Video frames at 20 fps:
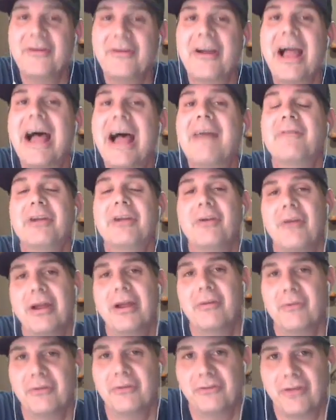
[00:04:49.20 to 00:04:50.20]
and they're having
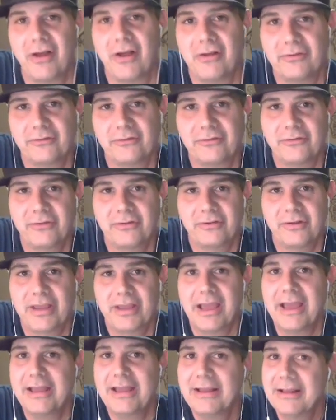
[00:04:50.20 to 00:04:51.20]
great results.
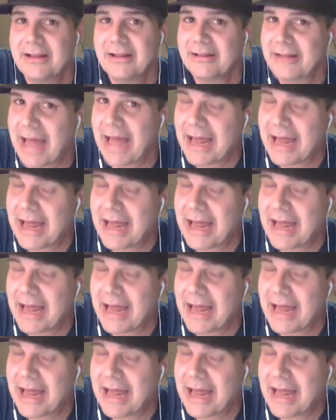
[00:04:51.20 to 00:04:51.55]
Okay?